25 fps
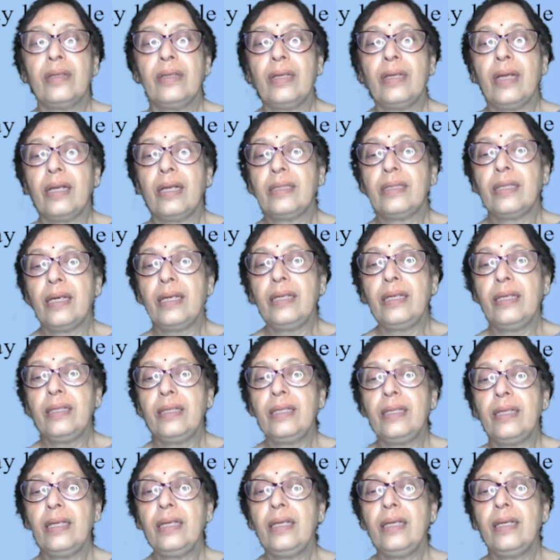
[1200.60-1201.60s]

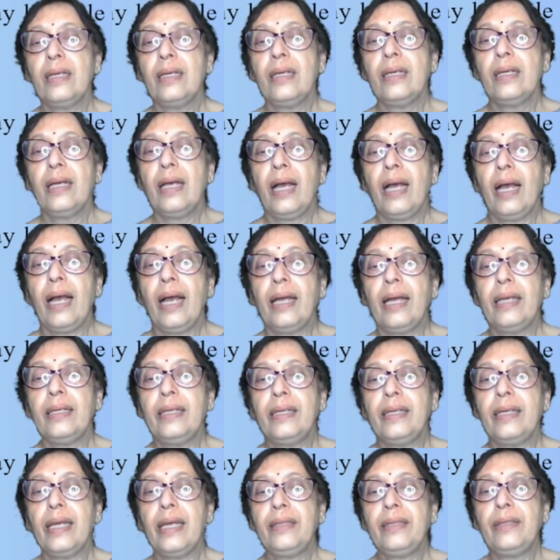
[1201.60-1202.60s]
natality,
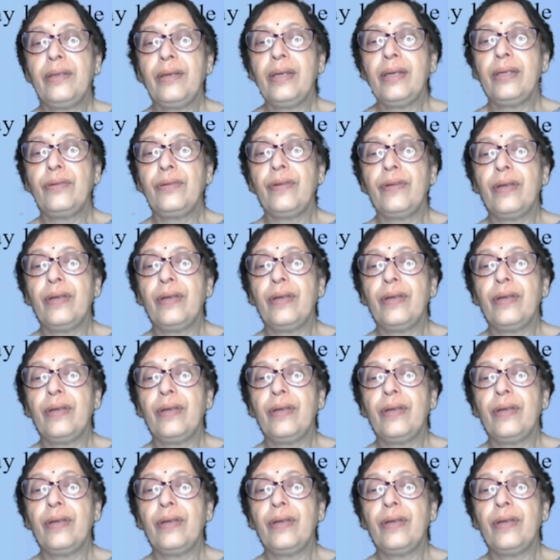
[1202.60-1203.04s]
and death rate